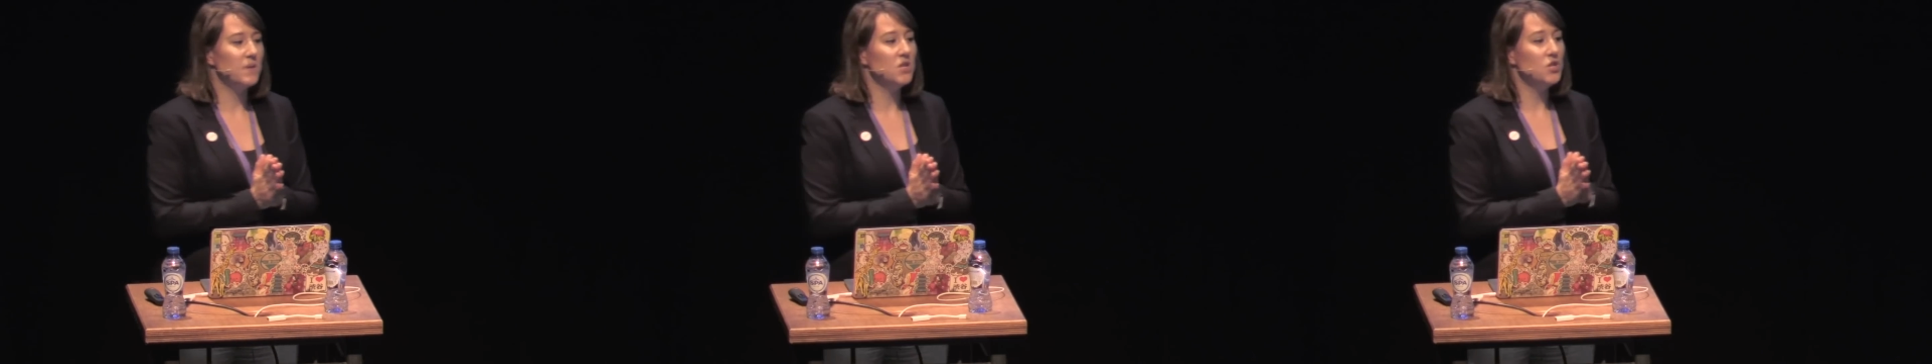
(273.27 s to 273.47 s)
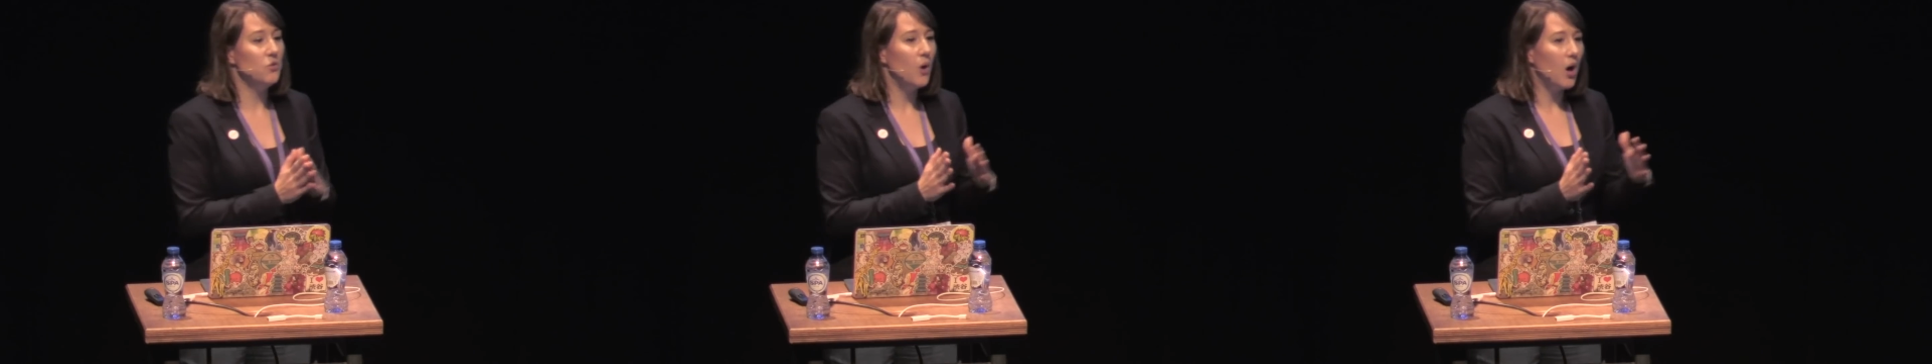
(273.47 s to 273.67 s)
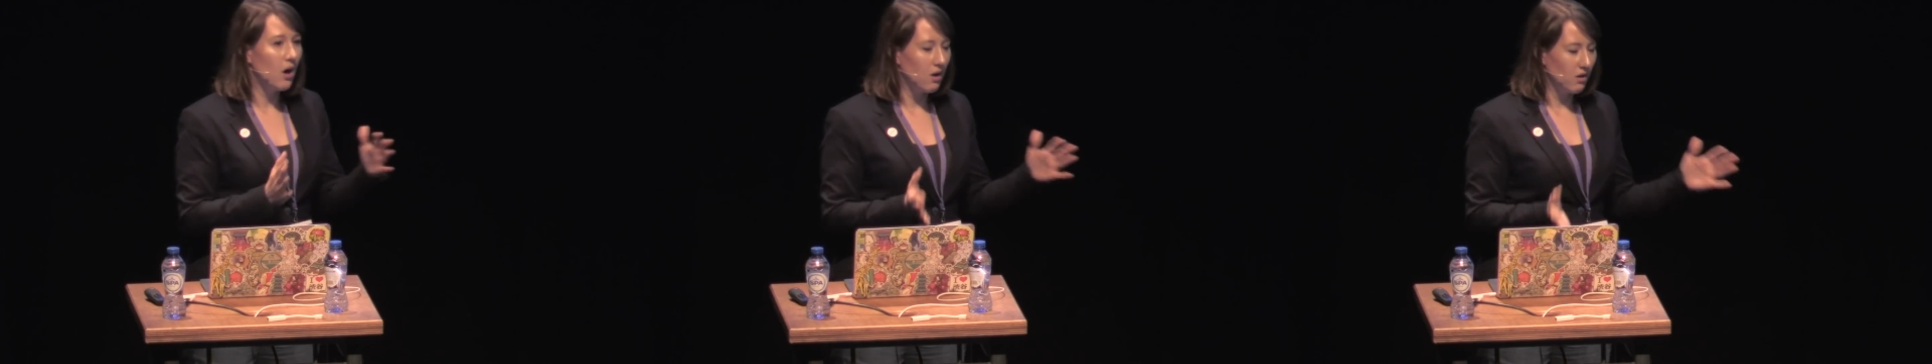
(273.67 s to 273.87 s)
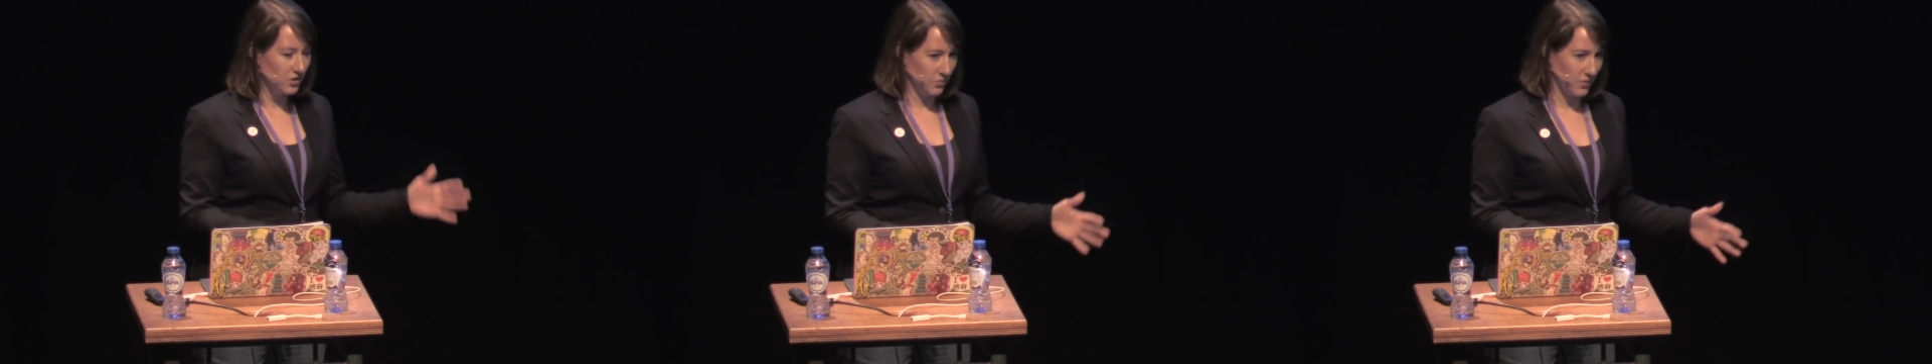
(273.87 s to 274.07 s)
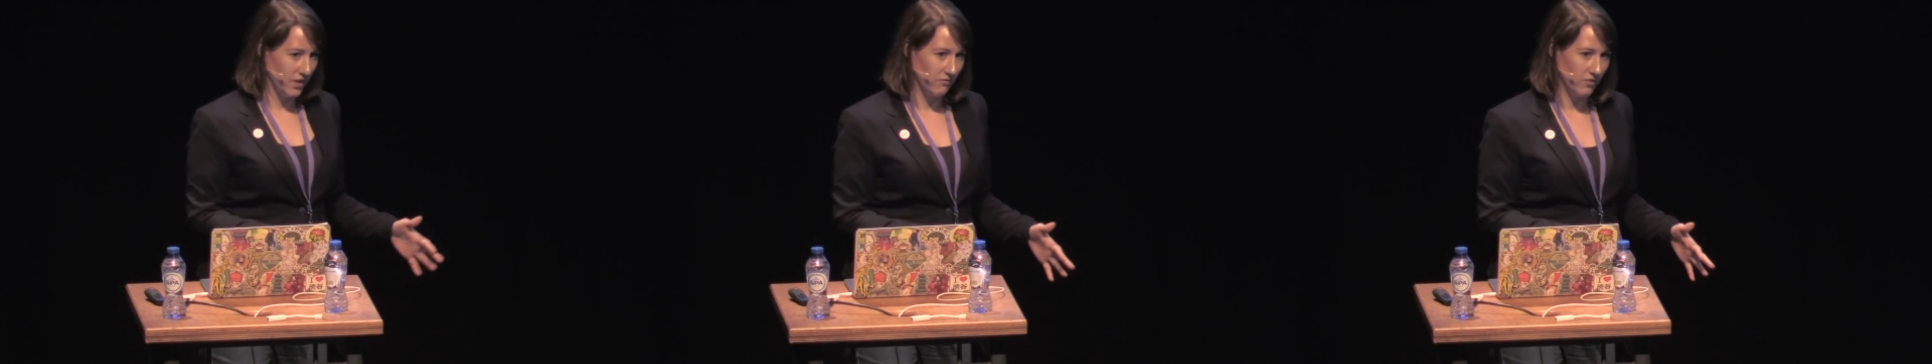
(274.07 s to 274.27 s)
be new
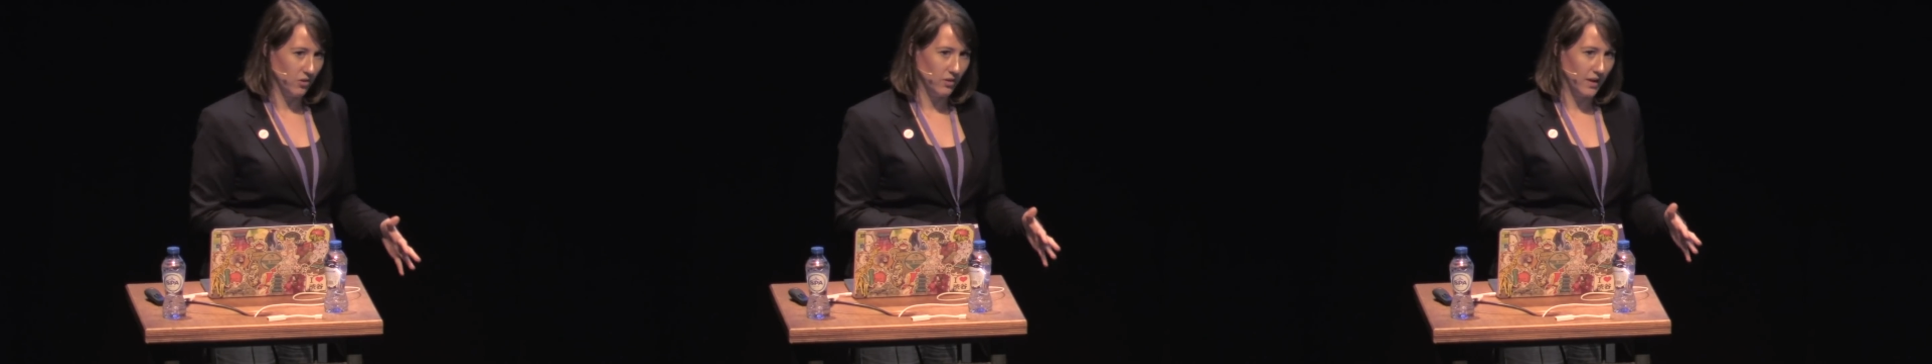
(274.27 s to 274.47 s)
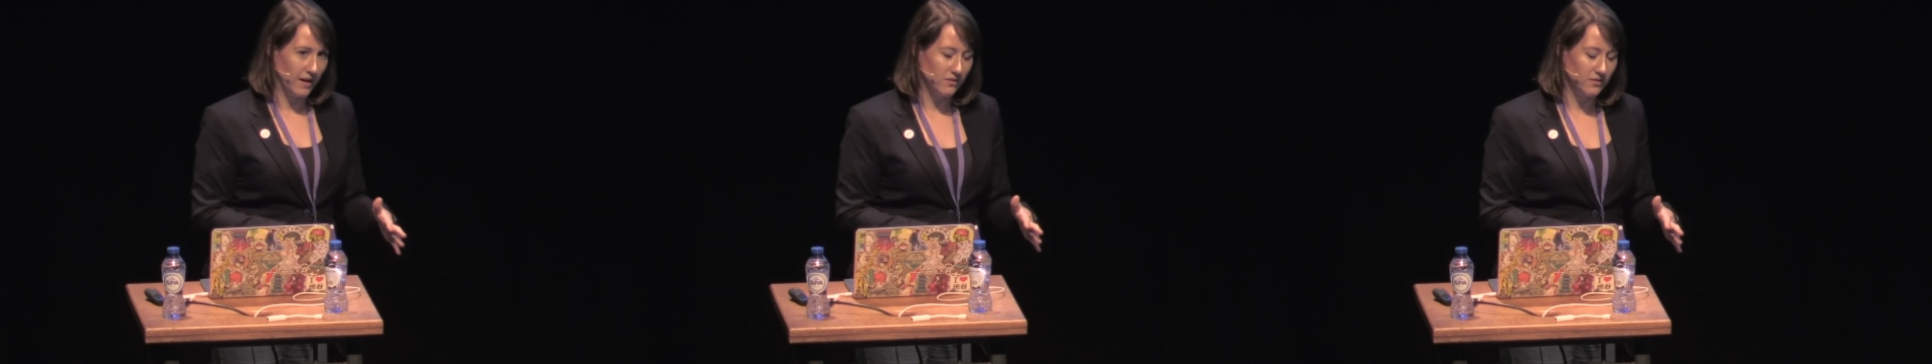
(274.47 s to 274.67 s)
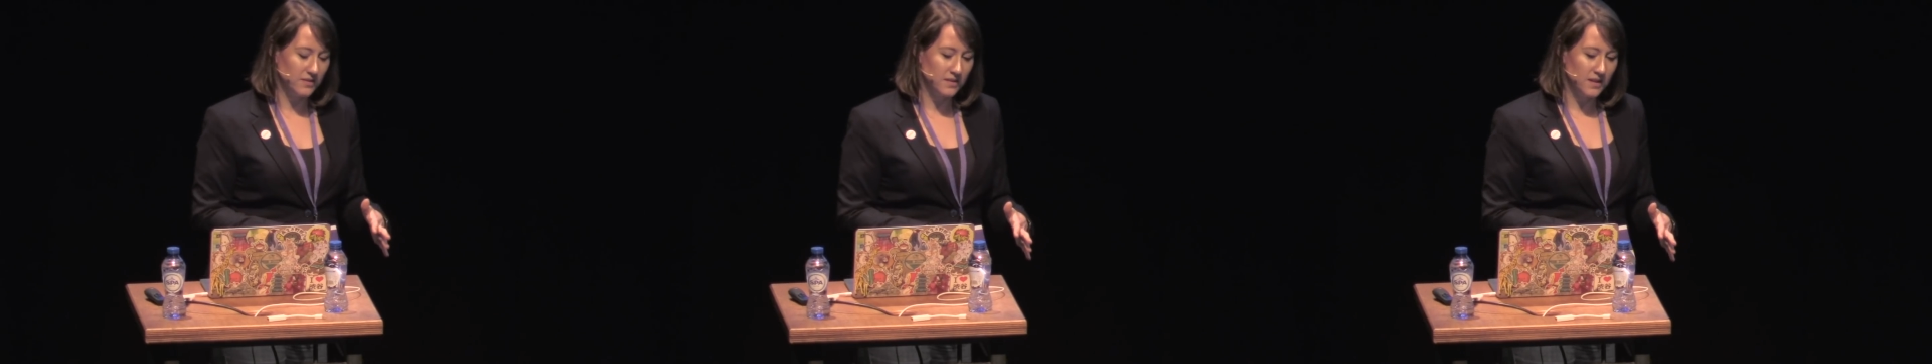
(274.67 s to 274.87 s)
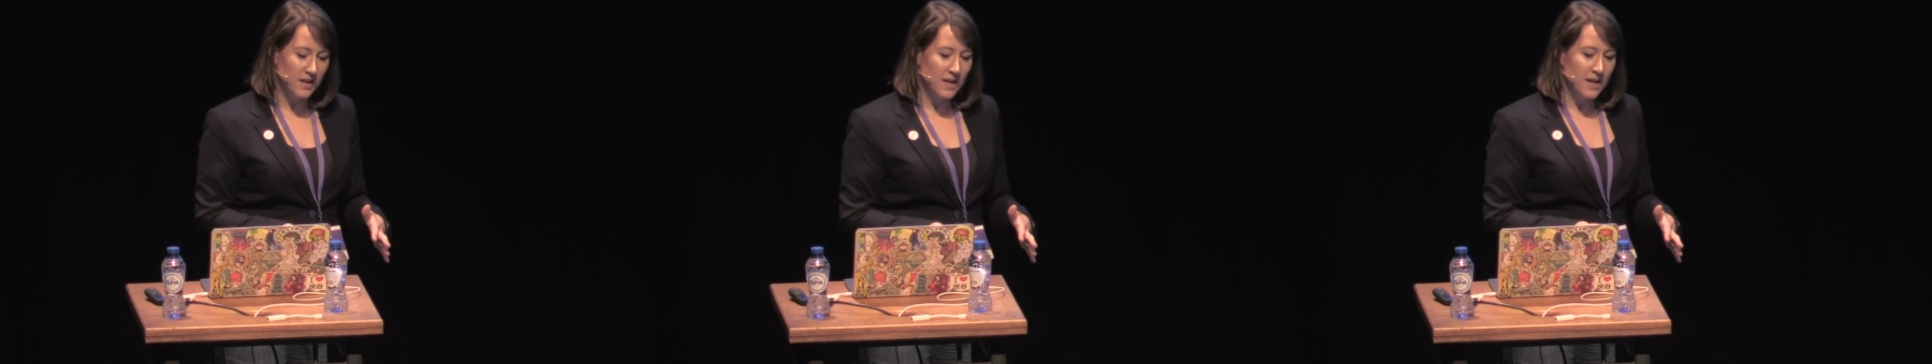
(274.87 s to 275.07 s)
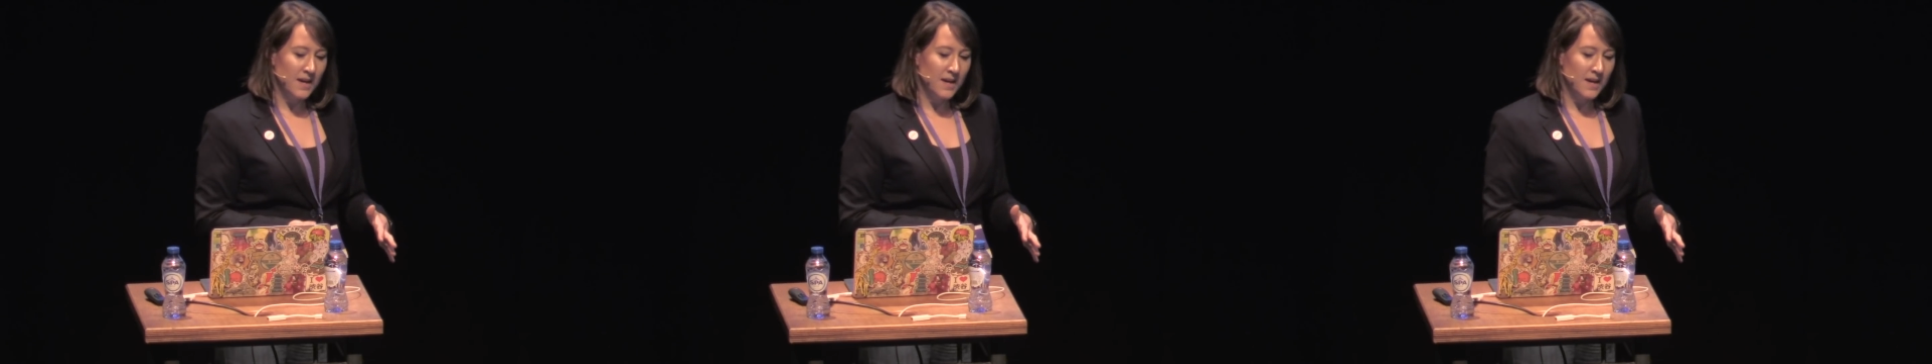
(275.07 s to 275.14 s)
hardware rollouts.